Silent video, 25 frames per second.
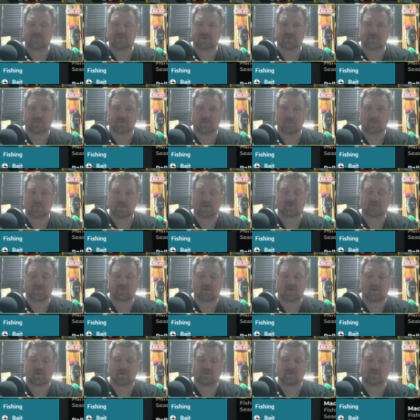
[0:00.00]
for them outside
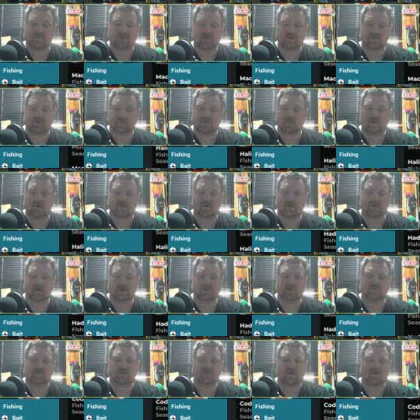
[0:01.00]
of the season. I don't
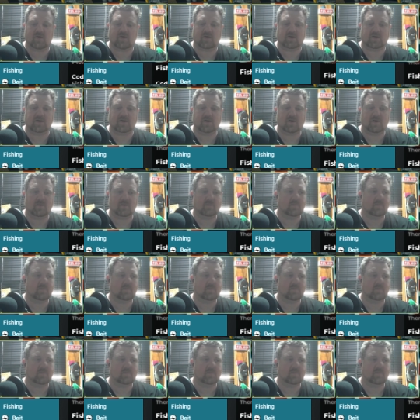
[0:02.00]
entirely know.